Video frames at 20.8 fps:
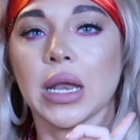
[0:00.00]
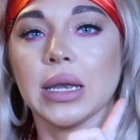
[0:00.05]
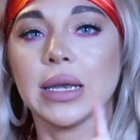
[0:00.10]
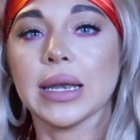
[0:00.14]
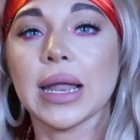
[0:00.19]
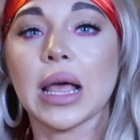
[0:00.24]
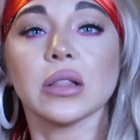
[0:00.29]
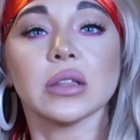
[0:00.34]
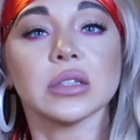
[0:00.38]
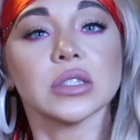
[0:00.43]

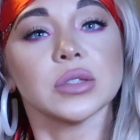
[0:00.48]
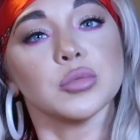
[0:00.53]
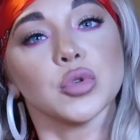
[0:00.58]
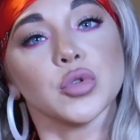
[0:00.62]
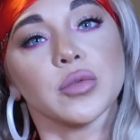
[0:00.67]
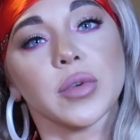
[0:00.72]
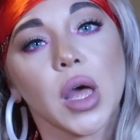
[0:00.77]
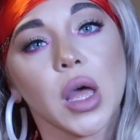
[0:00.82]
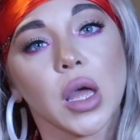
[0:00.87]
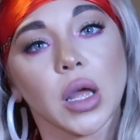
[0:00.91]
Now let's
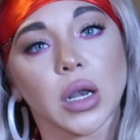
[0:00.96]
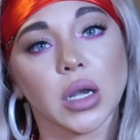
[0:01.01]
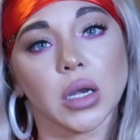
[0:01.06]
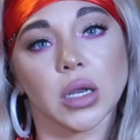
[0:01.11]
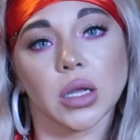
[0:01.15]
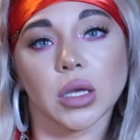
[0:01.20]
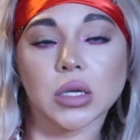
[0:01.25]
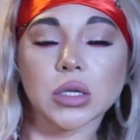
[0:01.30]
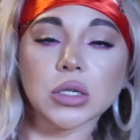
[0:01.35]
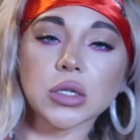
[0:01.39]
move on
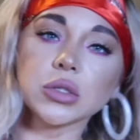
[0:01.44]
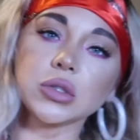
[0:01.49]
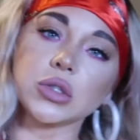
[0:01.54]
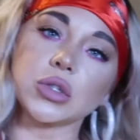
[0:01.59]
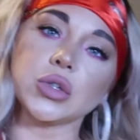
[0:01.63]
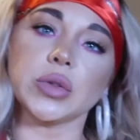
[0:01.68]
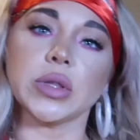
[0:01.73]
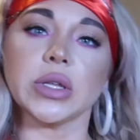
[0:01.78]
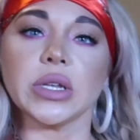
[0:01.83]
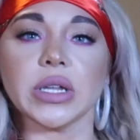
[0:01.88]

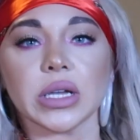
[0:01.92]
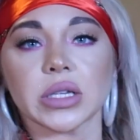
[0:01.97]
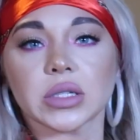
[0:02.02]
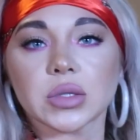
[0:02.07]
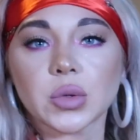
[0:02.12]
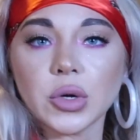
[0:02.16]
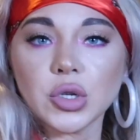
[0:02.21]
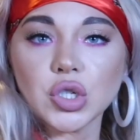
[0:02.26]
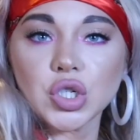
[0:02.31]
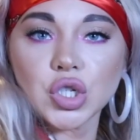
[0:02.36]
to the
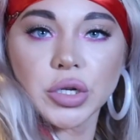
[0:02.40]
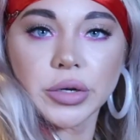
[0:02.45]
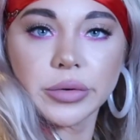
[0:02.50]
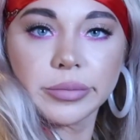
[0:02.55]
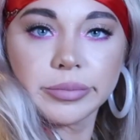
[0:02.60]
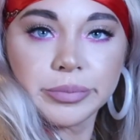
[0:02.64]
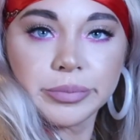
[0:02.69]
next question.